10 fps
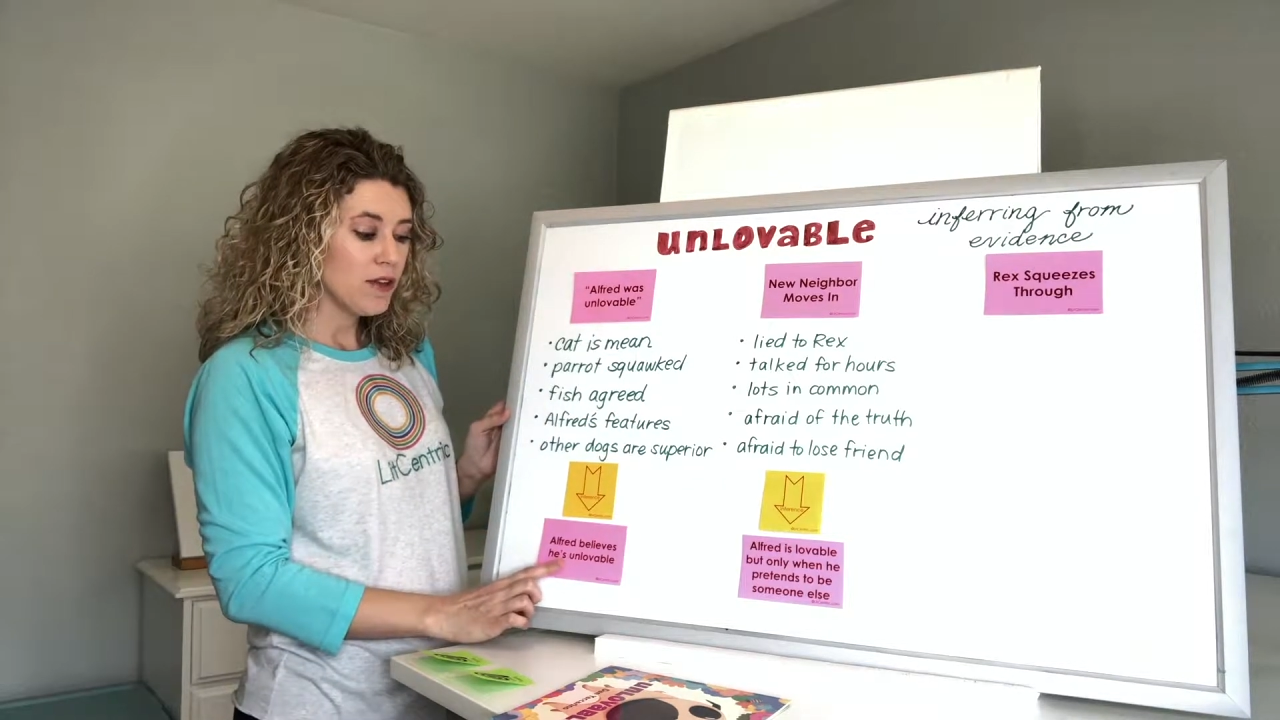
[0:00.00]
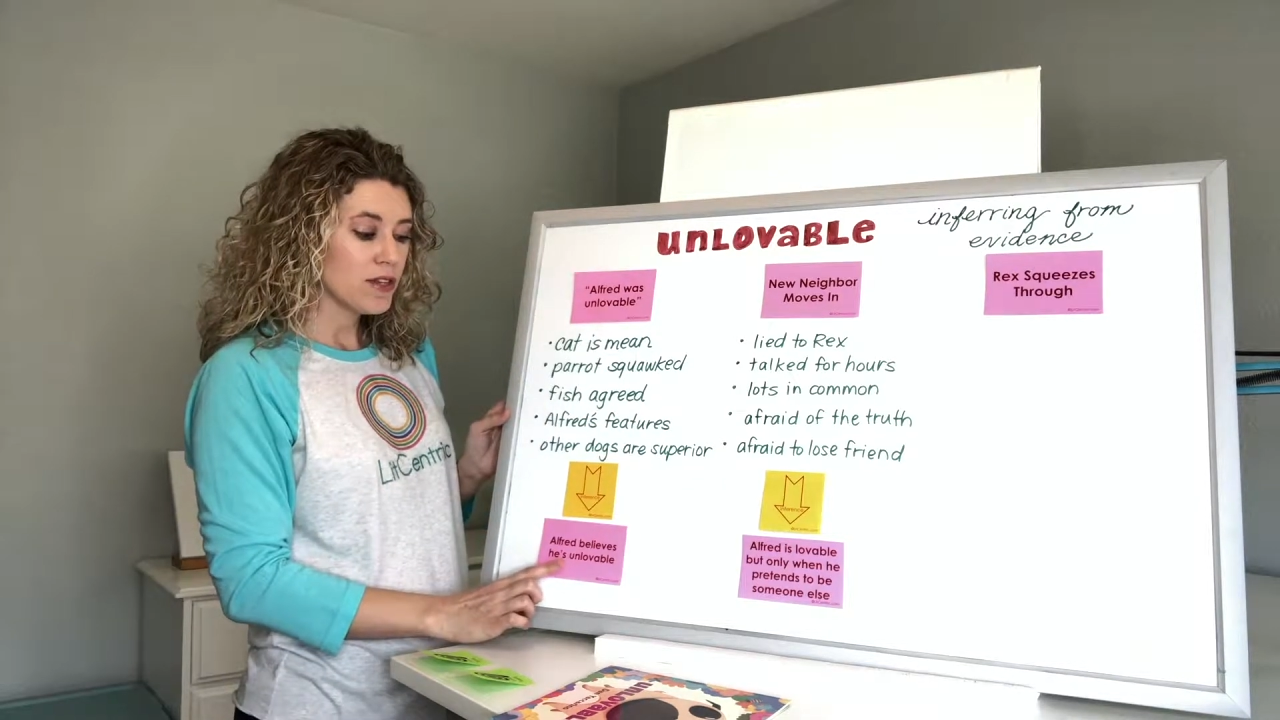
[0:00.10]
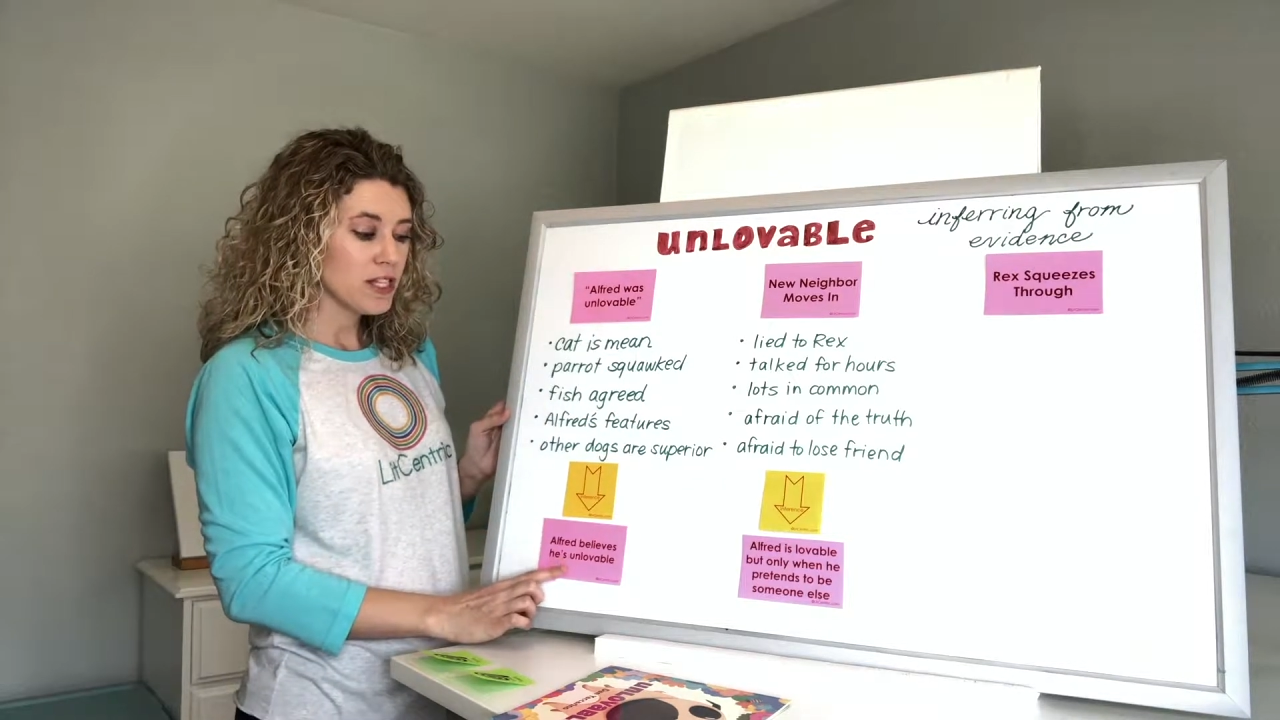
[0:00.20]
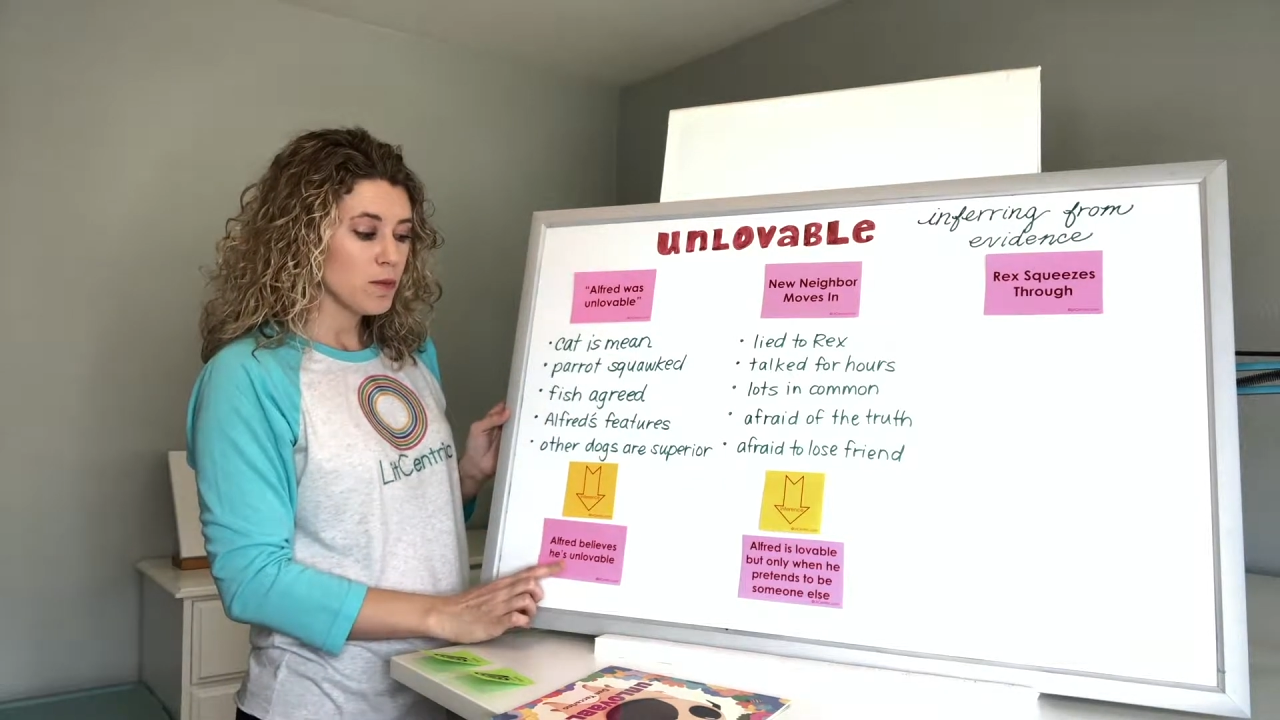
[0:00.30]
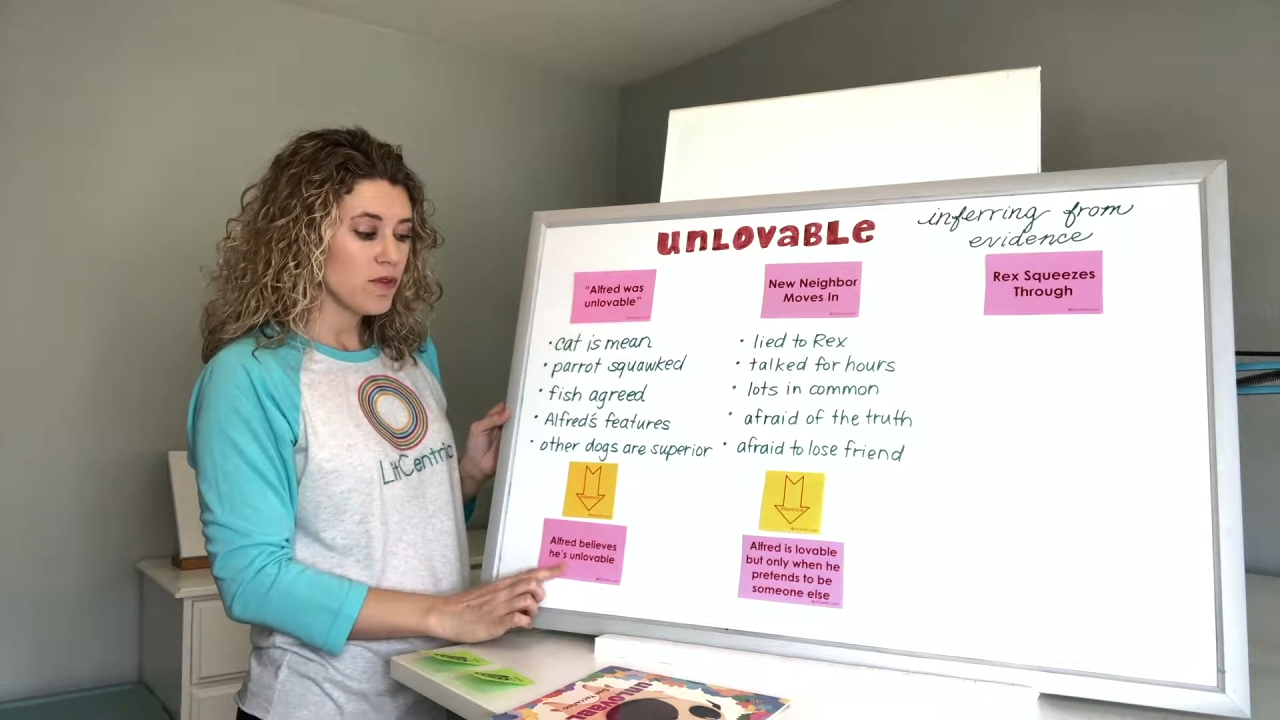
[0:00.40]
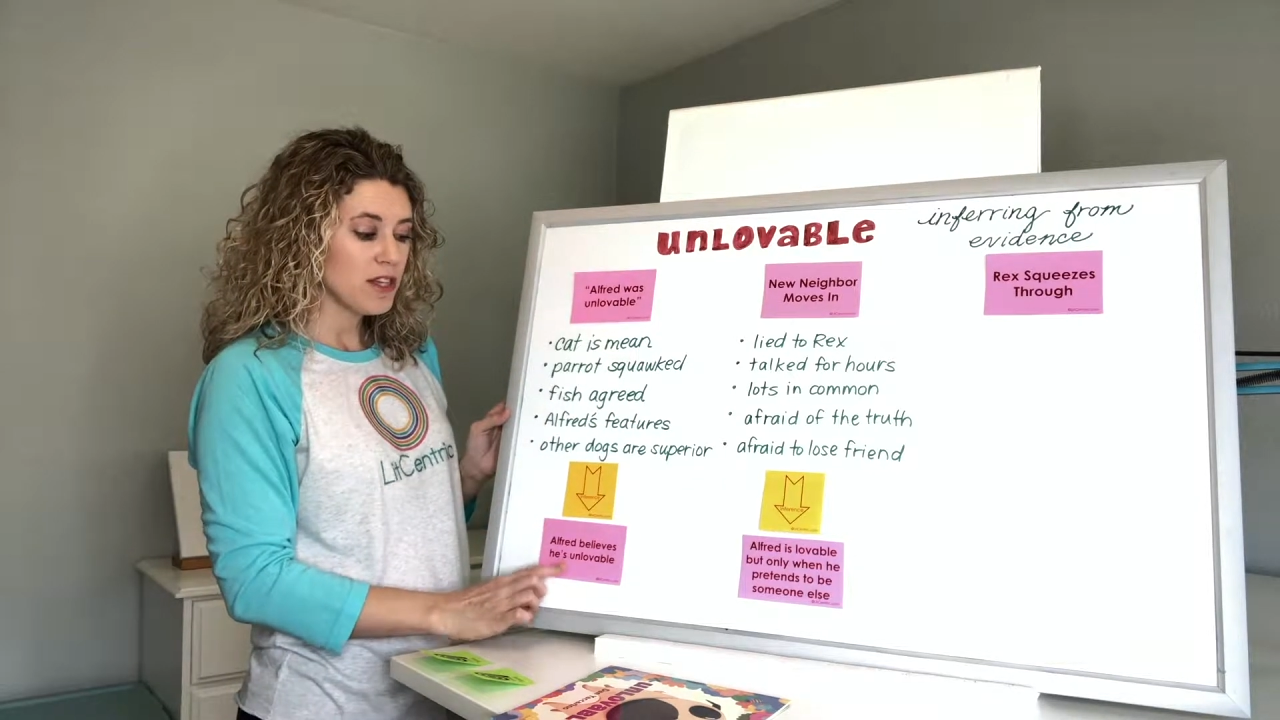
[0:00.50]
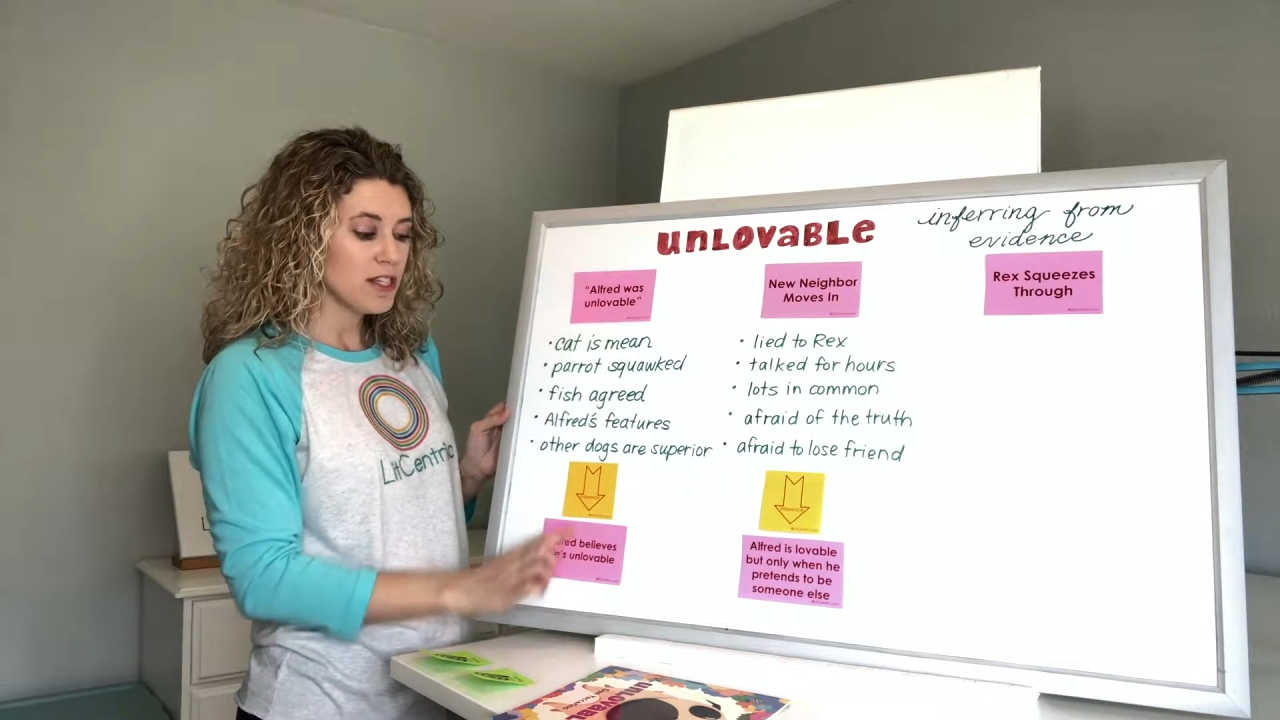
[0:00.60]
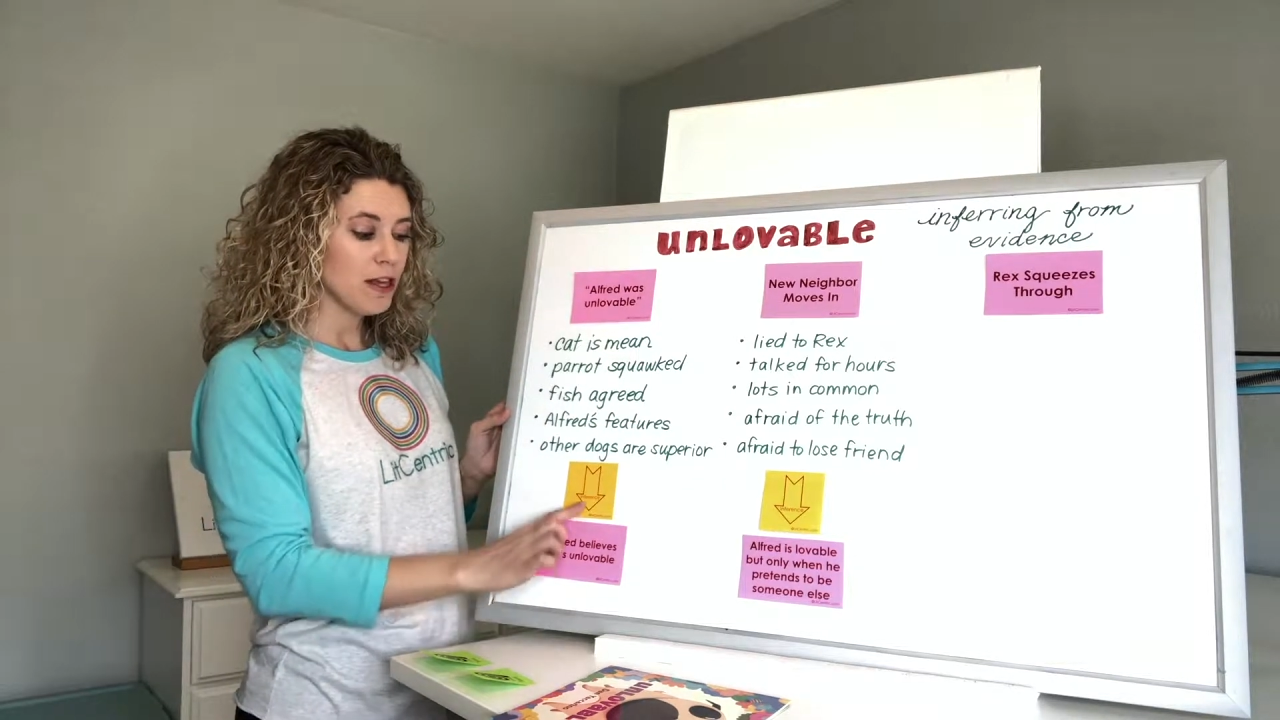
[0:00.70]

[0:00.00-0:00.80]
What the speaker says: some of these